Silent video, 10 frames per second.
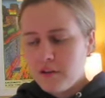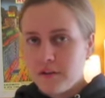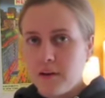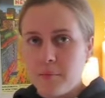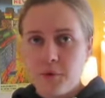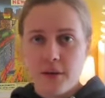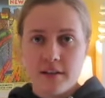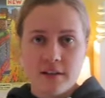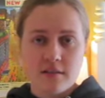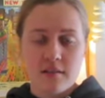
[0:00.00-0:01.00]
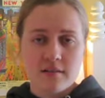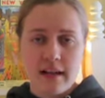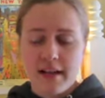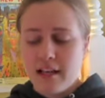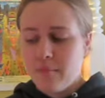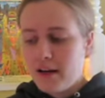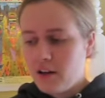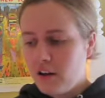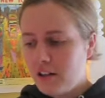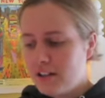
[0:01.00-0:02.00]
the pre-dental society at my
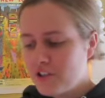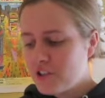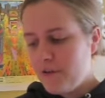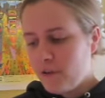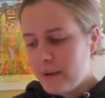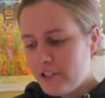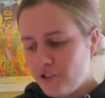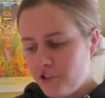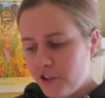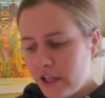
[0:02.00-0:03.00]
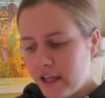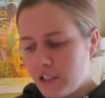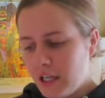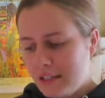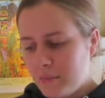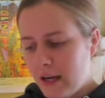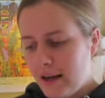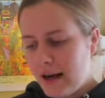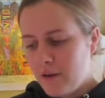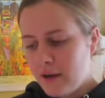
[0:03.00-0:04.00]
college. For my junior year, I talked about
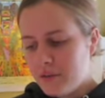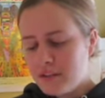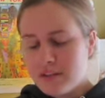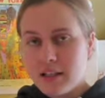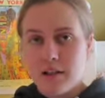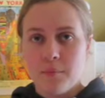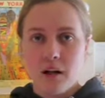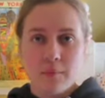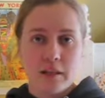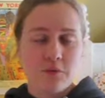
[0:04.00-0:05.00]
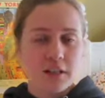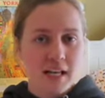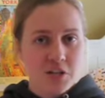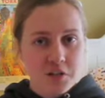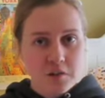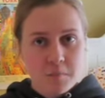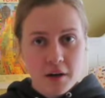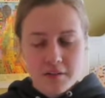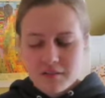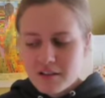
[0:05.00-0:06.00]
how I was the public relations
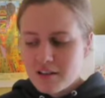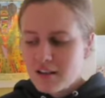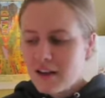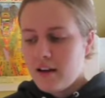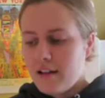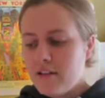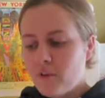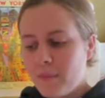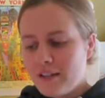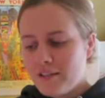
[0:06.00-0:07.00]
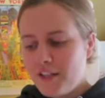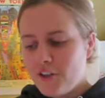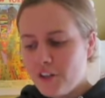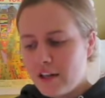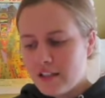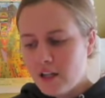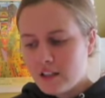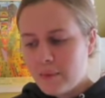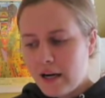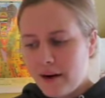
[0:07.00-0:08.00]
person. And then for my senior year, I
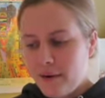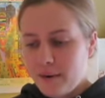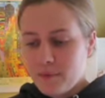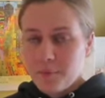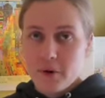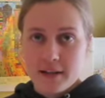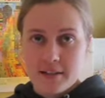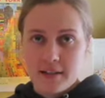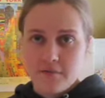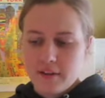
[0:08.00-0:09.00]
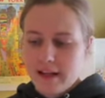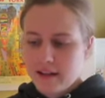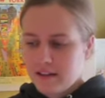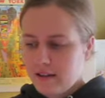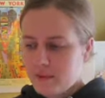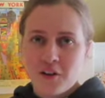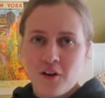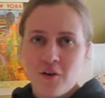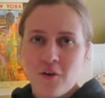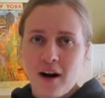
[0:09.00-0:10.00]
talked about how I'm the president for that club.
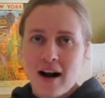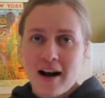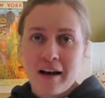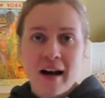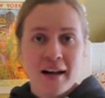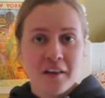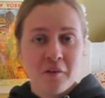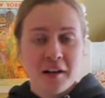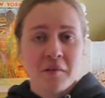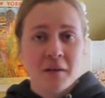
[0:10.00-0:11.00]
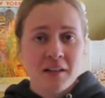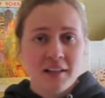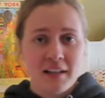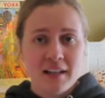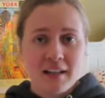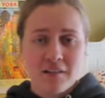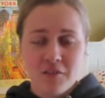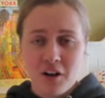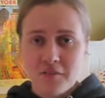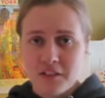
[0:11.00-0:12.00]
So I highly recommend getting
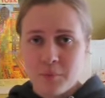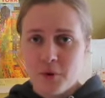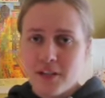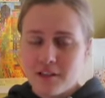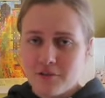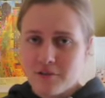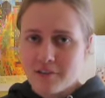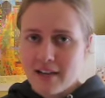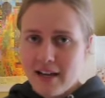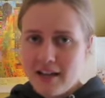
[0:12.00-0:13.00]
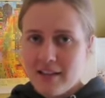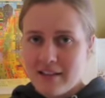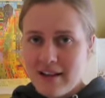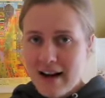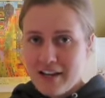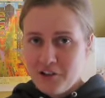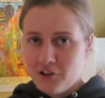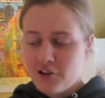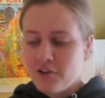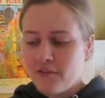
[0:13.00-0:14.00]
involved in the pre-dental society that's at
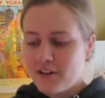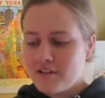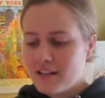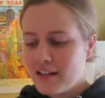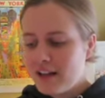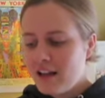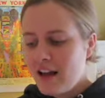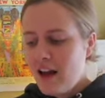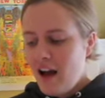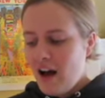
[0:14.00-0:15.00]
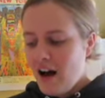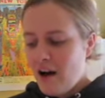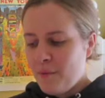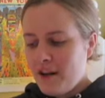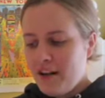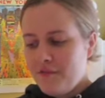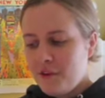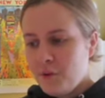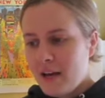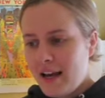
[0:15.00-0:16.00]
your university. And if
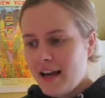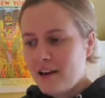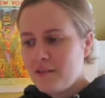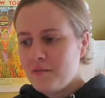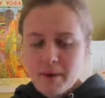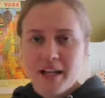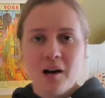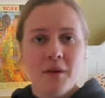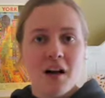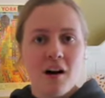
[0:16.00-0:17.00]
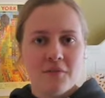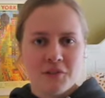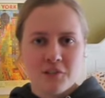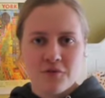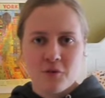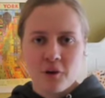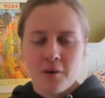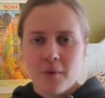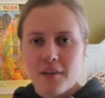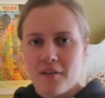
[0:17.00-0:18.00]
you can, become an officer for
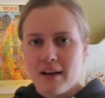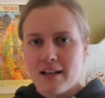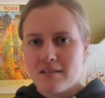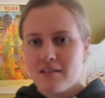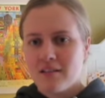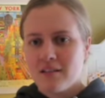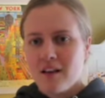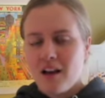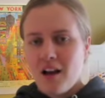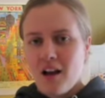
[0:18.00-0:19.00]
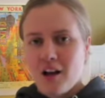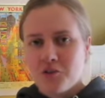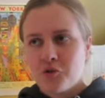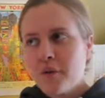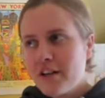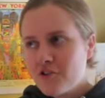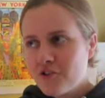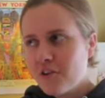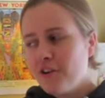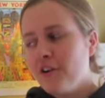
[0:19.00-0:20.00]
it, whether that's a
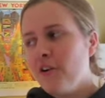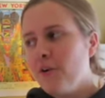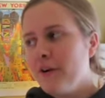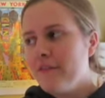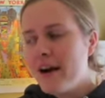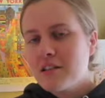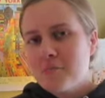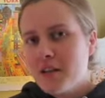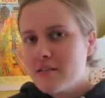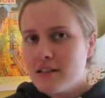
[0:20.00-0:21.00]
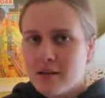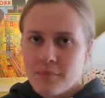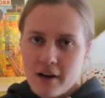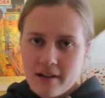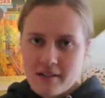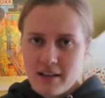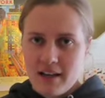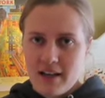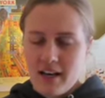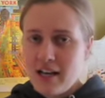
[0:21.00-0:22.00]
treasurer or vice president,
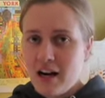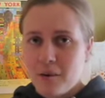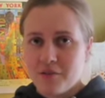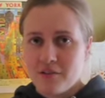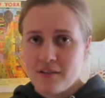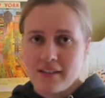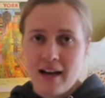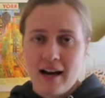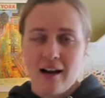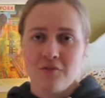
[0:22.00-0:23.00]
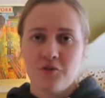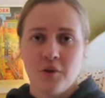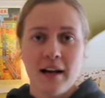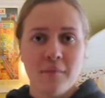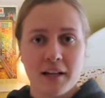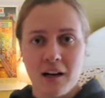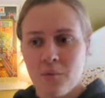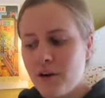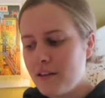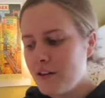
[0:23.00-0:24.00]
president, any options that they have, try to
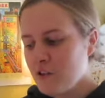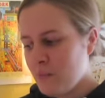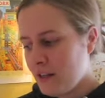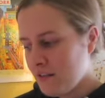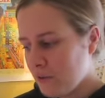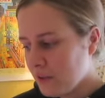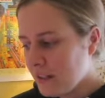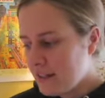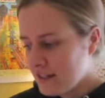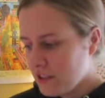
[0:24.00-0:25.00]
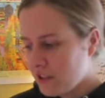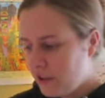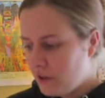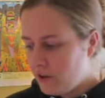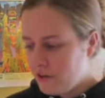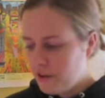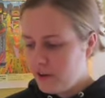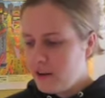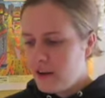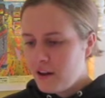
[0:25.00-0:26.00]
become one of those because it really does look good on your